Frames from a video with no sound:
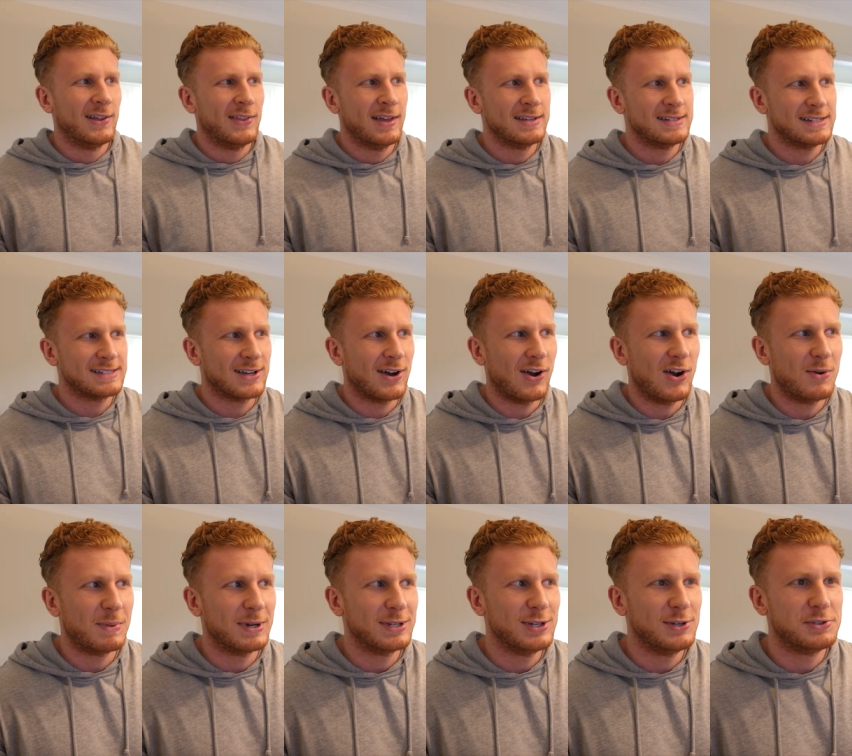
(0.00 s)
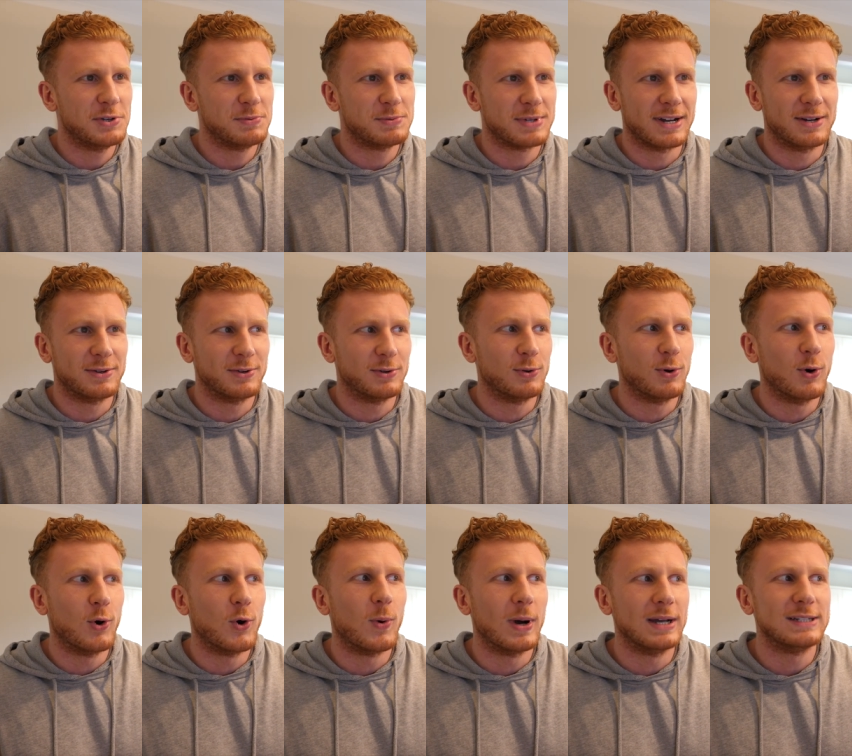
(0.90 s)
There's this guy on my YouTube channel who
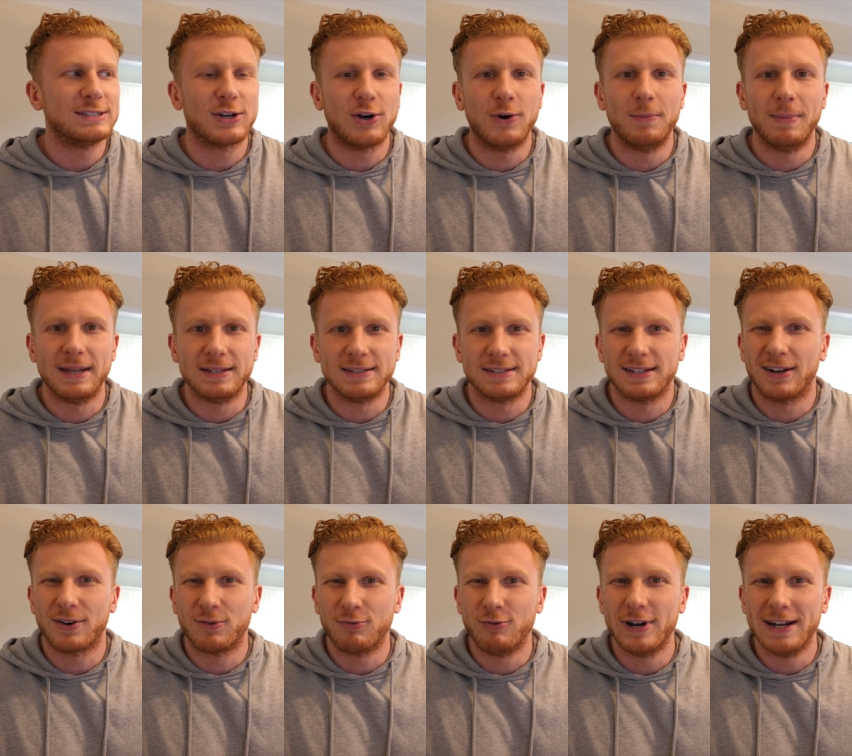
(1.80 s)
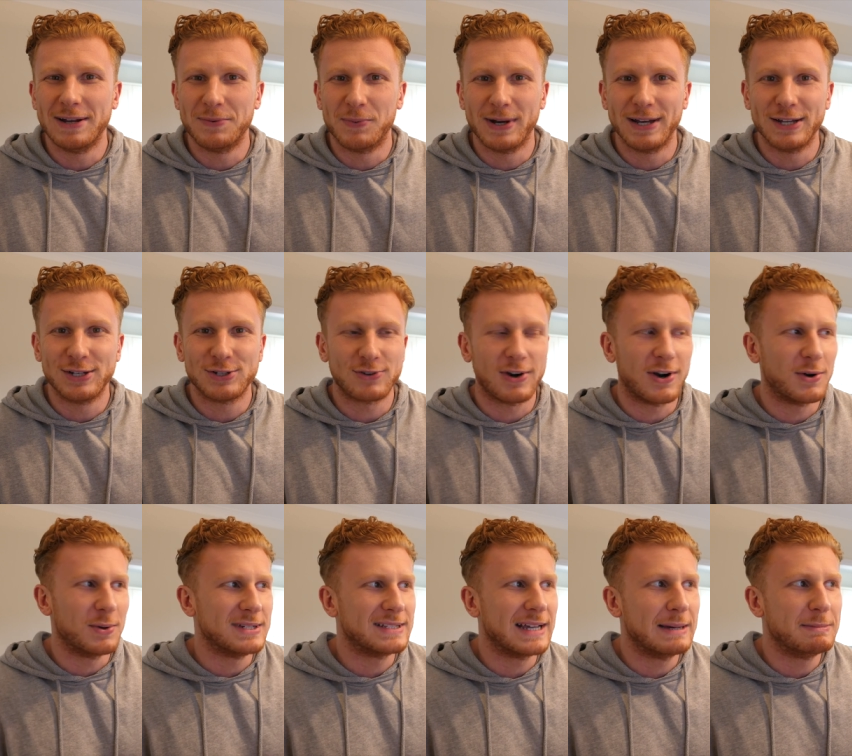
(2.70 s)
always comments, he's like a really weird
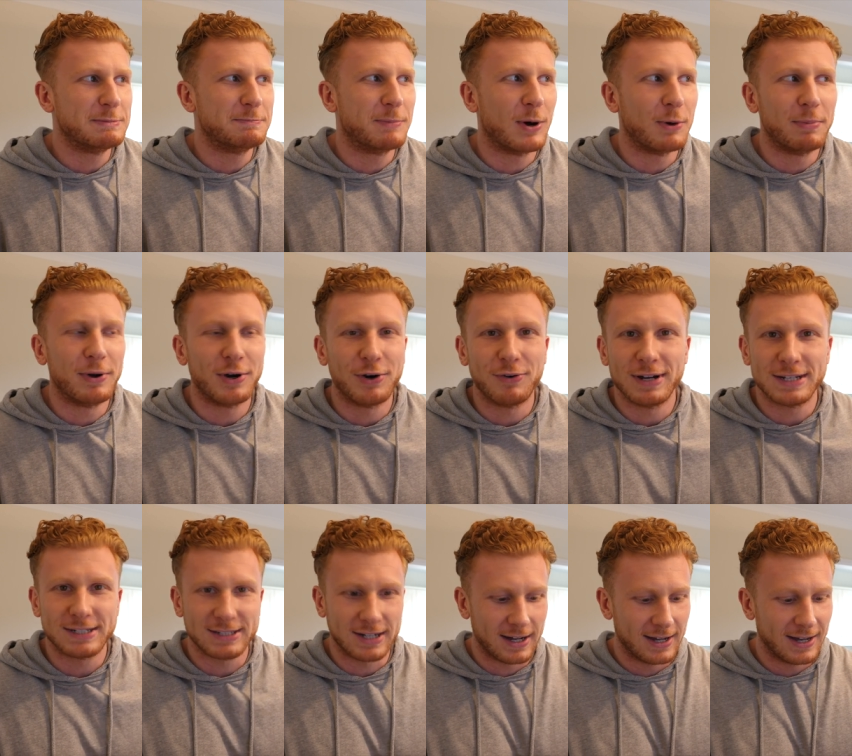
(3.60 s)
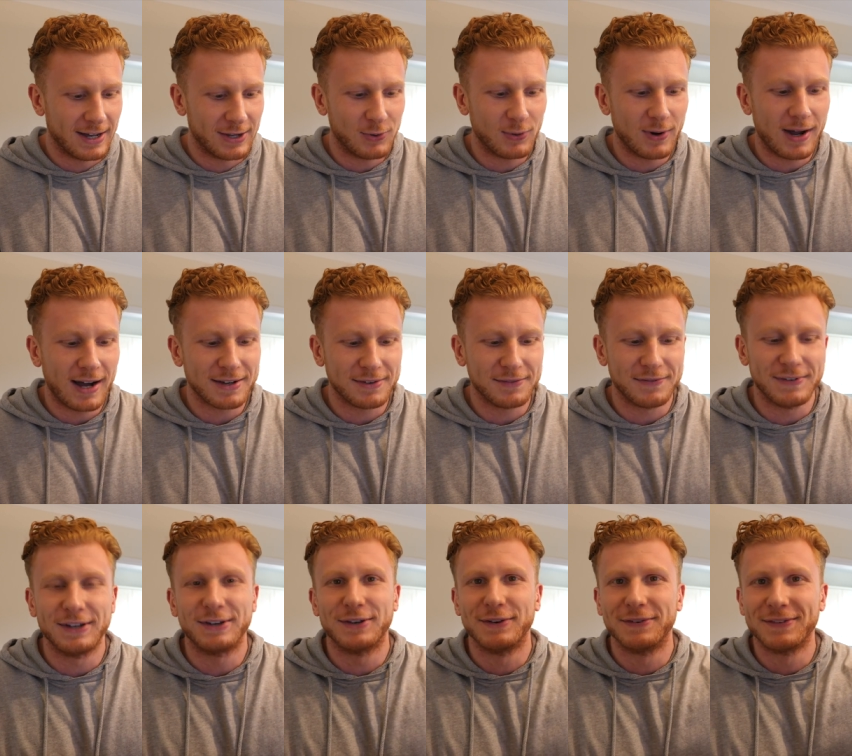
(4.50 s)
troll. His name's Bob Harissa, and all I can
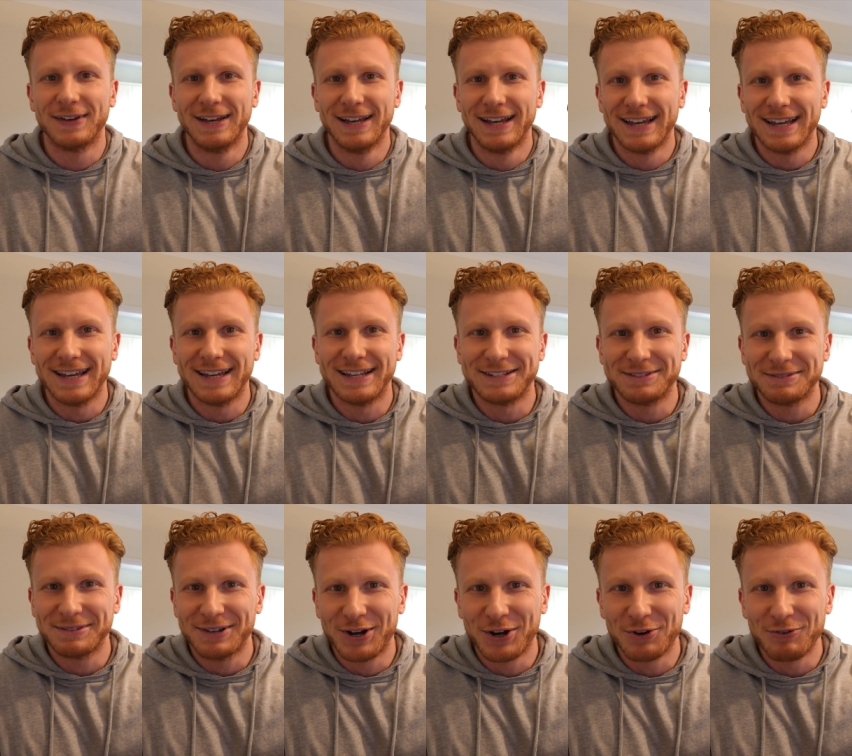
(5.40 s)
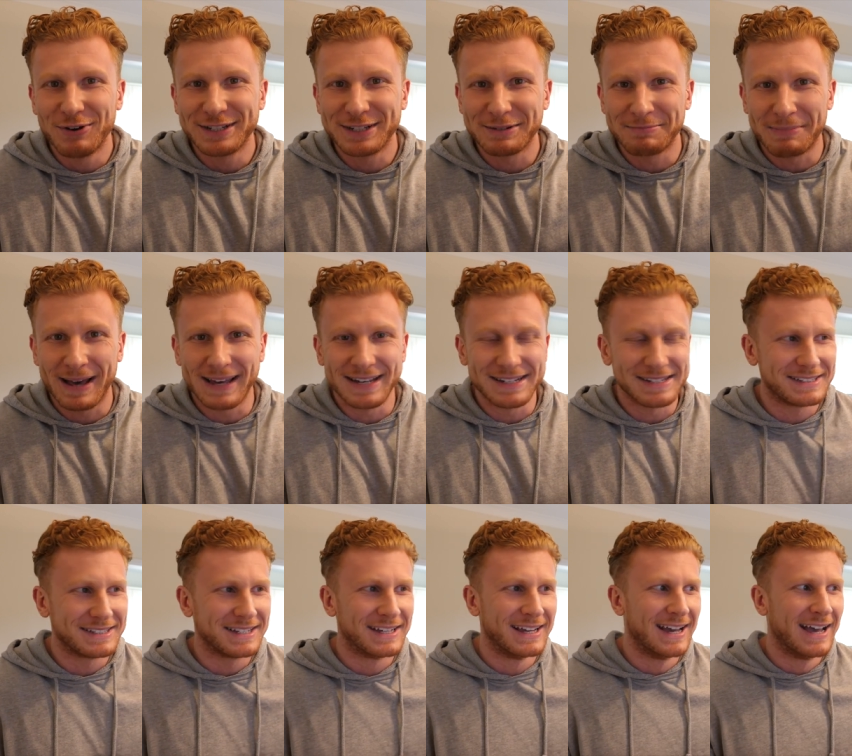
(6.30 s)
think of is Harissa
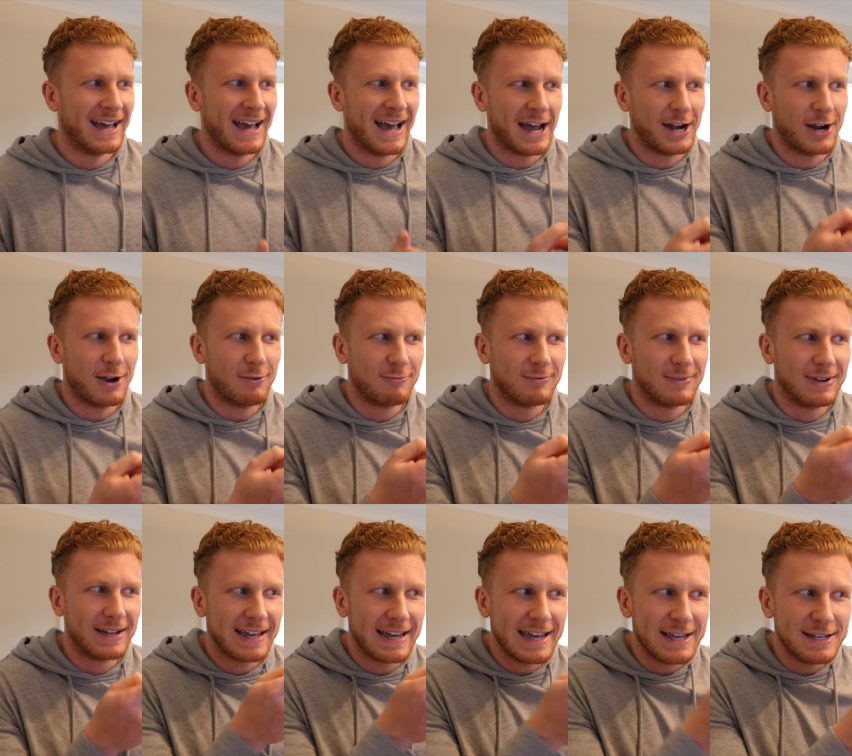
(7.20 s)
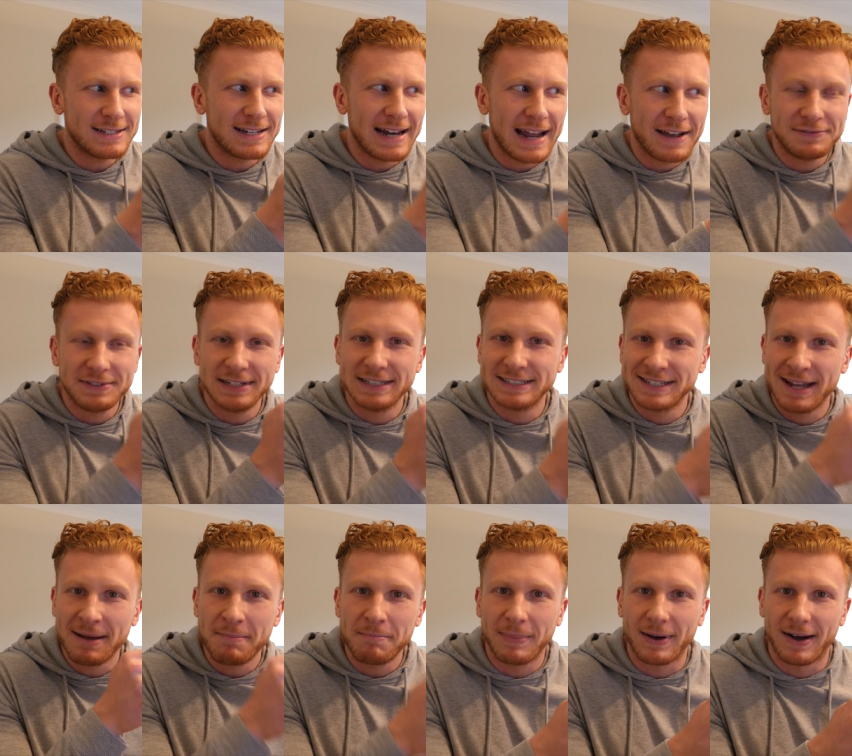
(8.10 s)
Paste. And I, he's left his
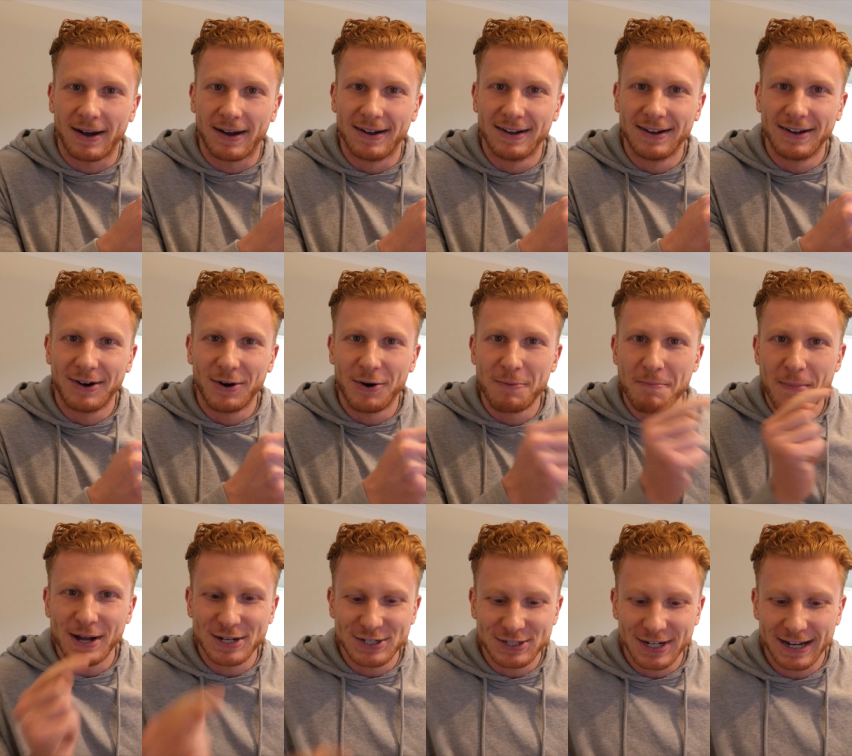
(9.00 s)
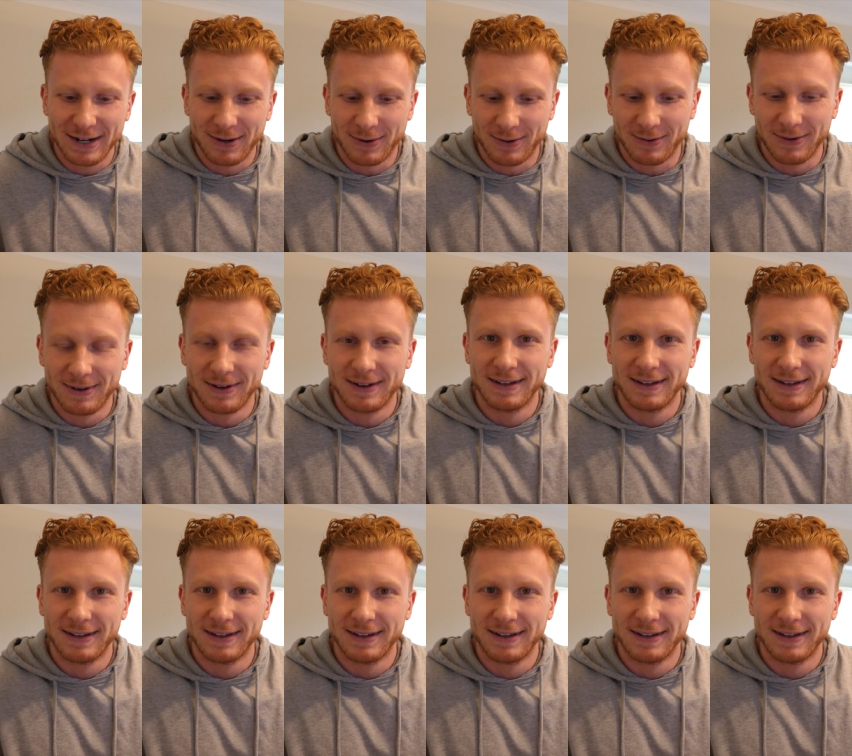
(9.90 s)
number on my channel.